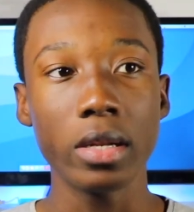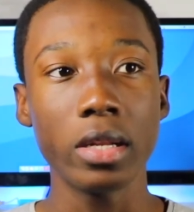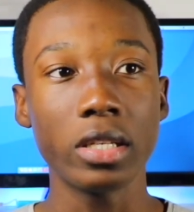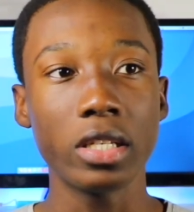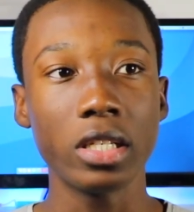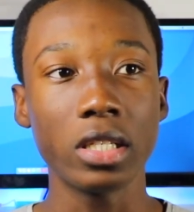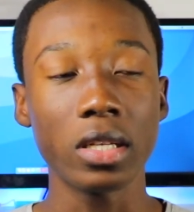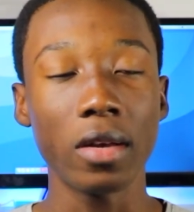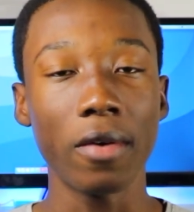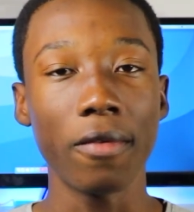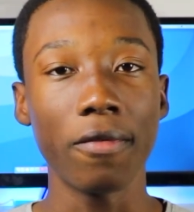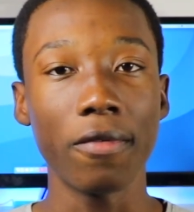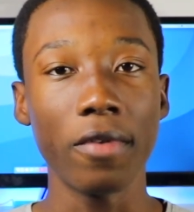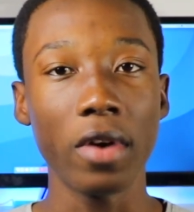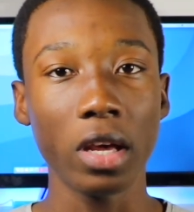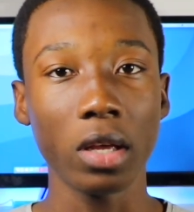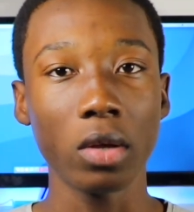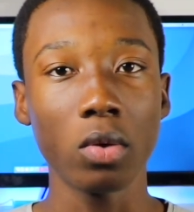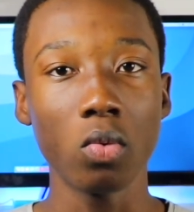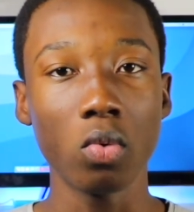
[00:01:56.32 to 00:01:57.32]
this is a
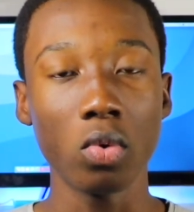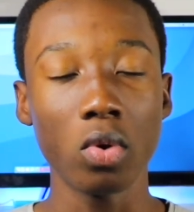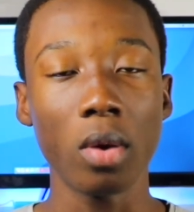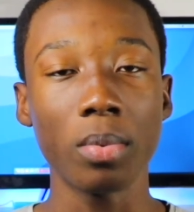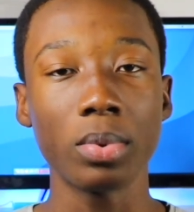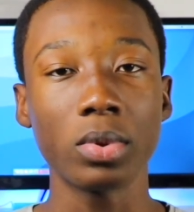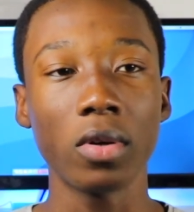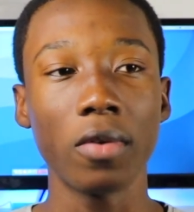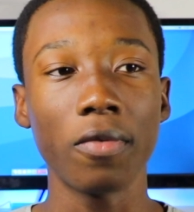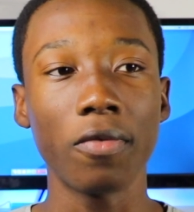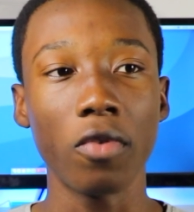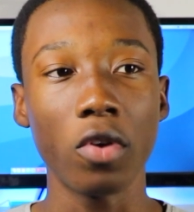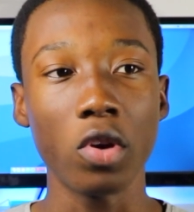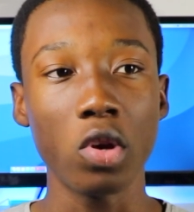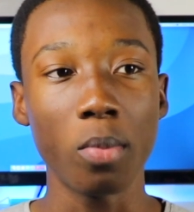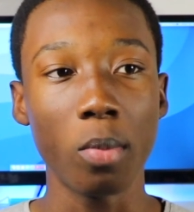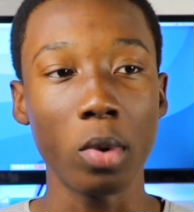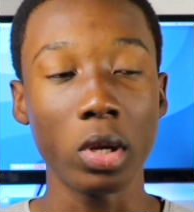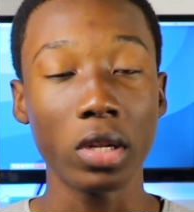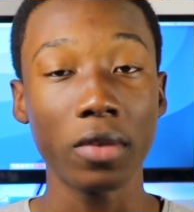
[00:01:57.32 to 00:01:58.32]
very good option for
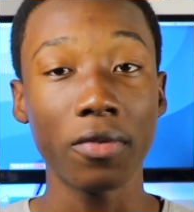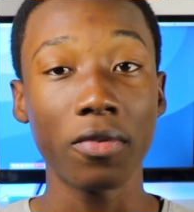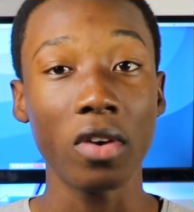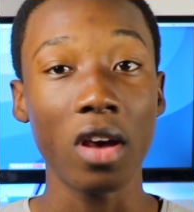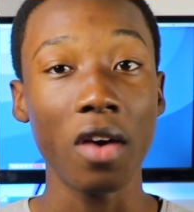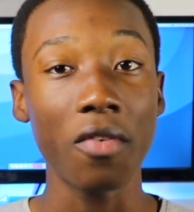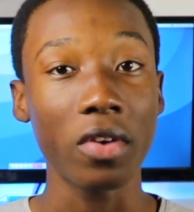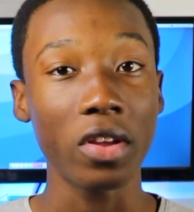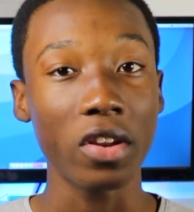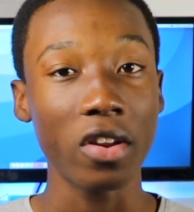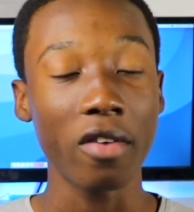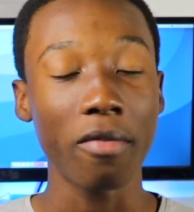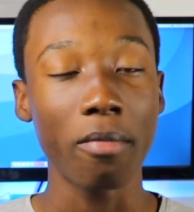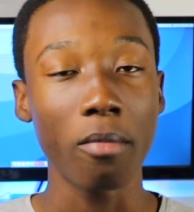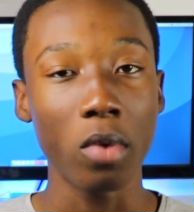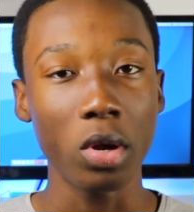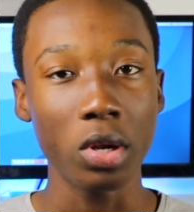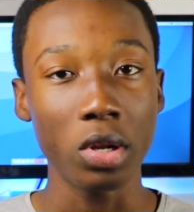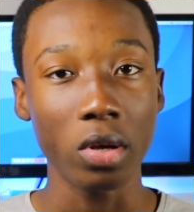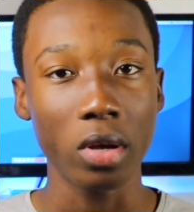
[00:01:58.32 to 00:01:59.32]
you. But if you have enough
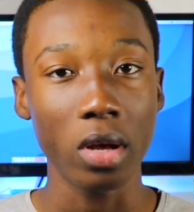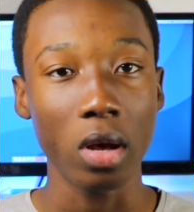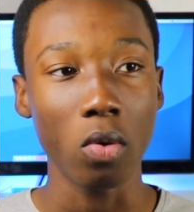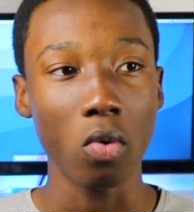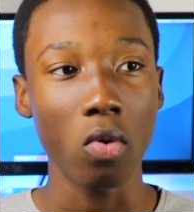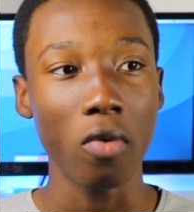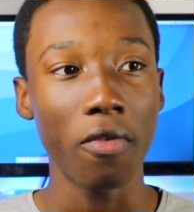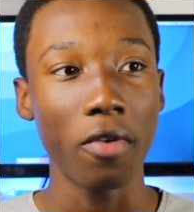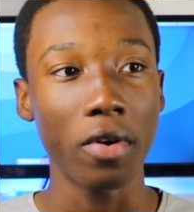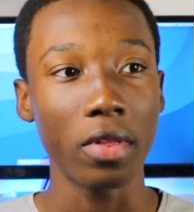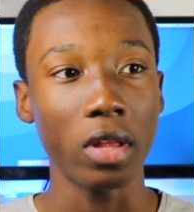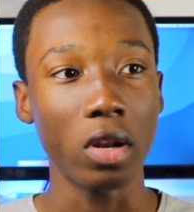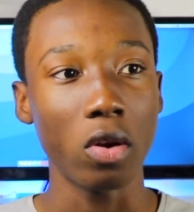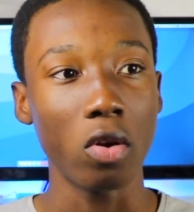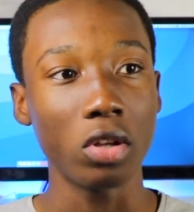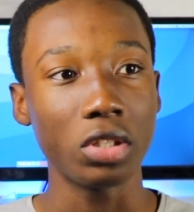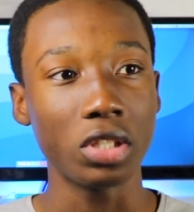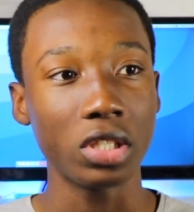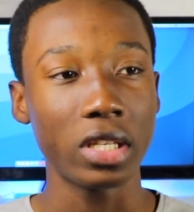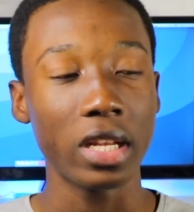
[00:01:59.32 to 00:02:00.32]
money, you can go for the
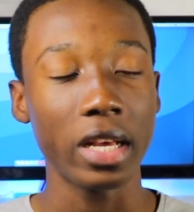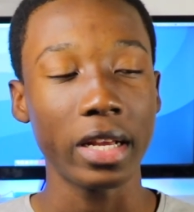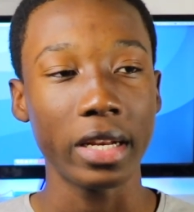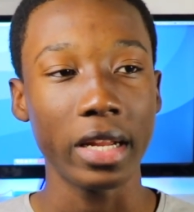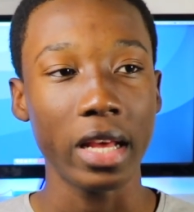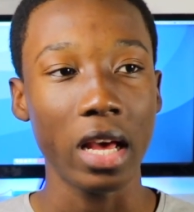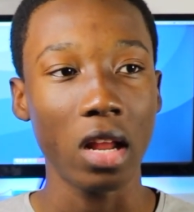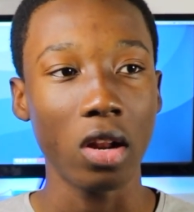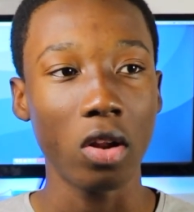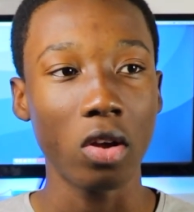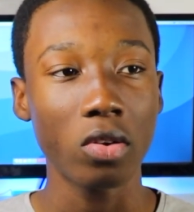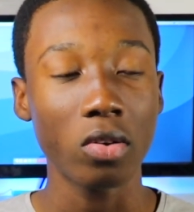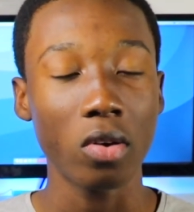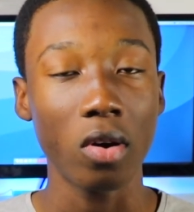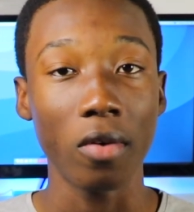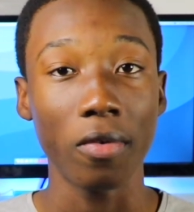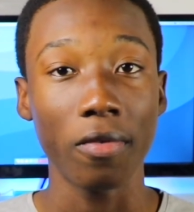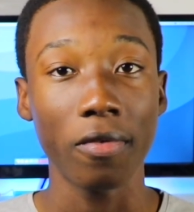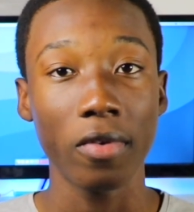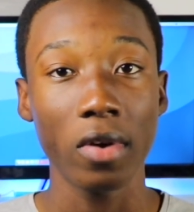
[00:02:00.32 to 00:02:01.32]
Logitech. There are a lot
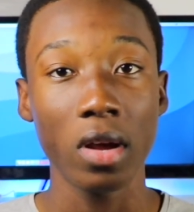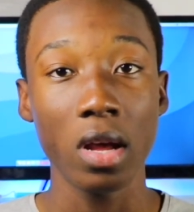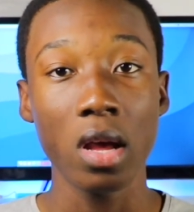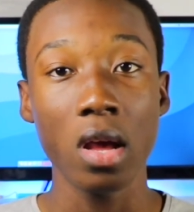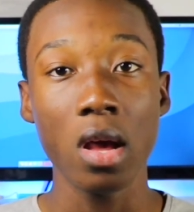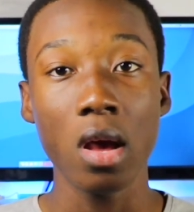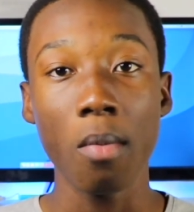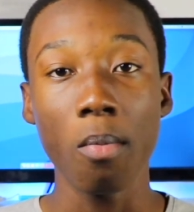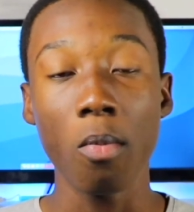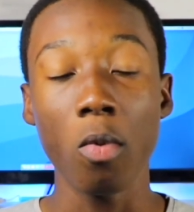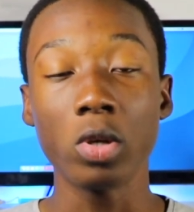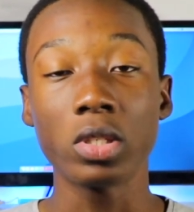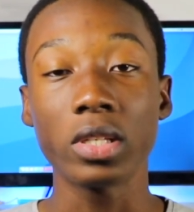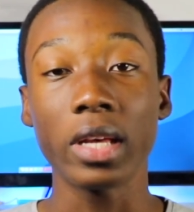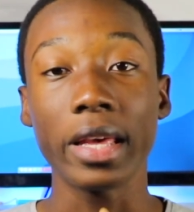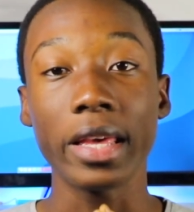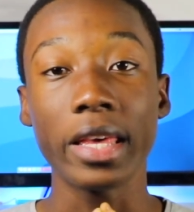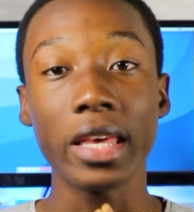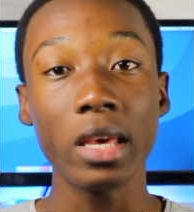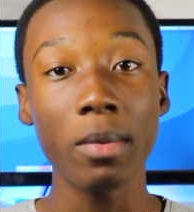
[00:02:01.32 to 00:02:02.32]
of mouse
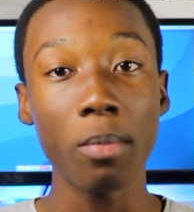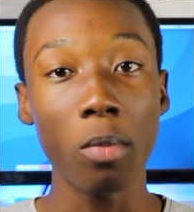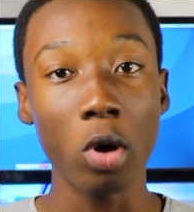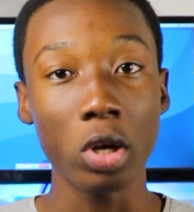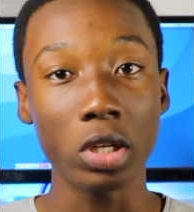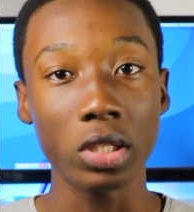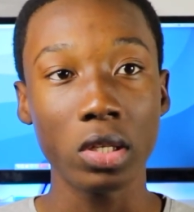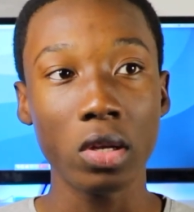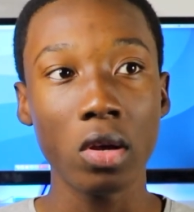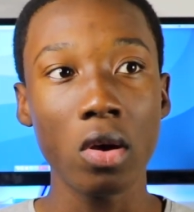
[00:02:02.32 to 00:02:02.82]
and keyboards,